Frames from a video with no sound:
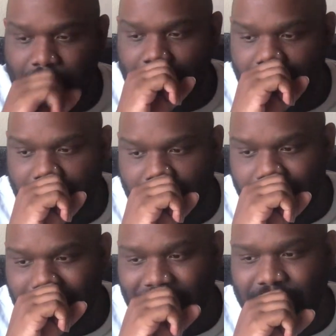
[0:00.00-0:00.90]

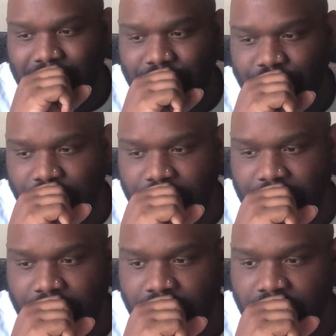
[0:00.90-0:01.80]
Back to this show,
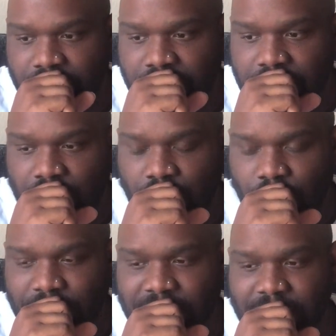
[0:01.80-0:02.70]
yeah. So
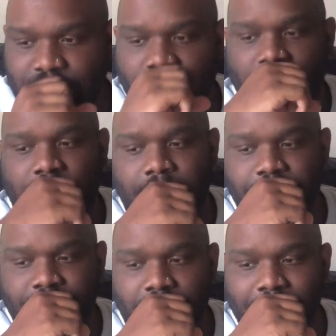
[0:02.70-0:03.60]
we see
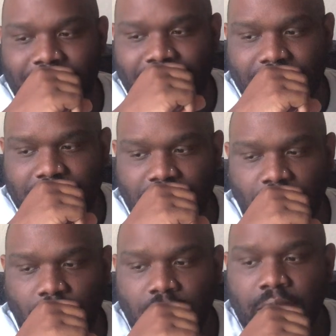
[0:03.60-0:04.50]
the men.
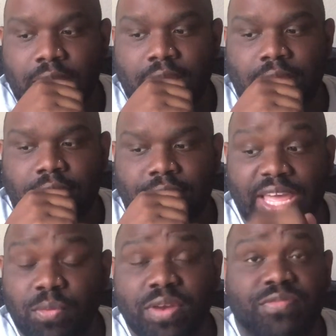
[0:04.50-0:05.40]
So They
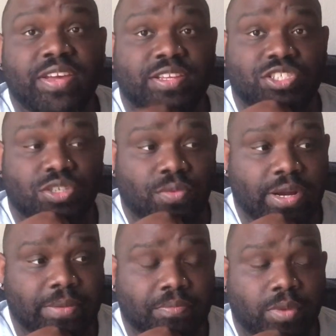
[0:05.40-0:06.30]
went fishing,
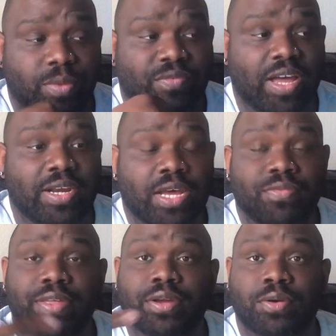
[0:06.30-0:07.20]
right? We find out
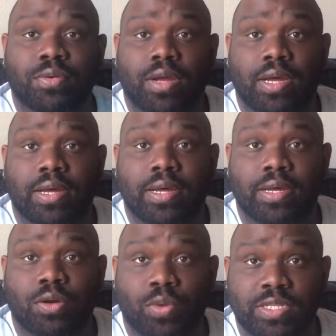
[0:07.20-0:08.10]

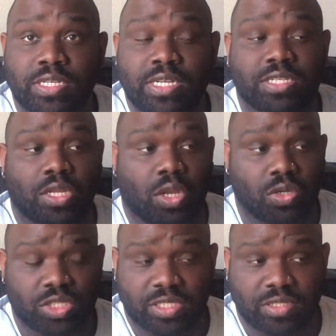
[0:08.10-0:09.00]
that Quentin is
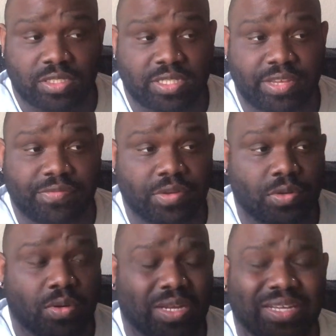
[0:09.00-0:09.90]
allergic to
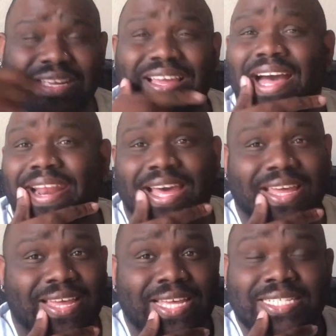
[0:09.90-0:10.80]
seafood. God,
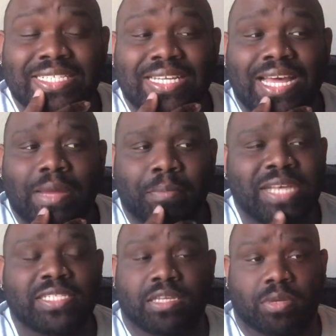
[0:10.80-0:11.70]
my
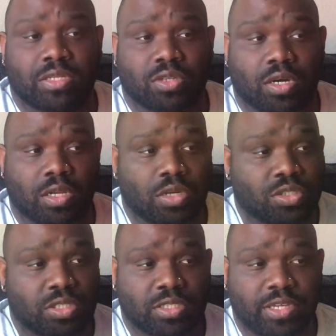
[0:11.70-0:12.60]
siblings are allergic
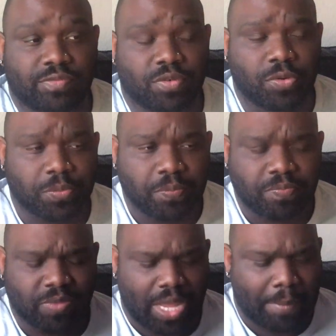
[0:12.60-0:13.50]
to seafood.
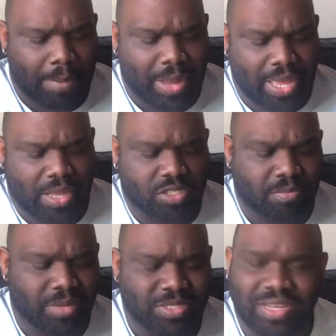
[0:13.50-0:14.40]
And my biological mom, she's